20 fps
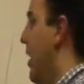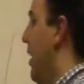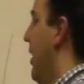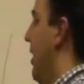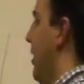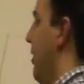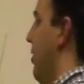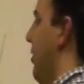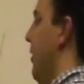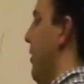
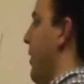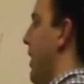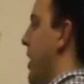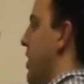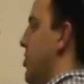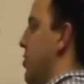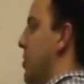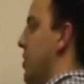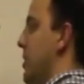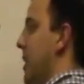get a little
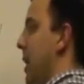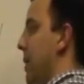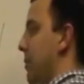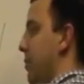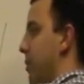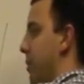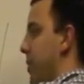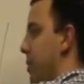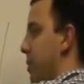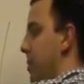extra
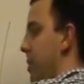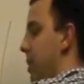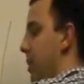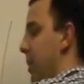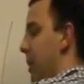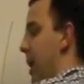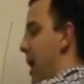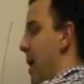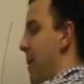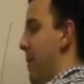depth with your
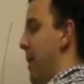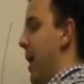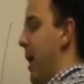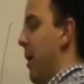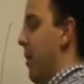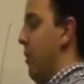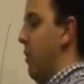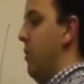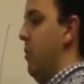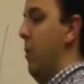middle linebacker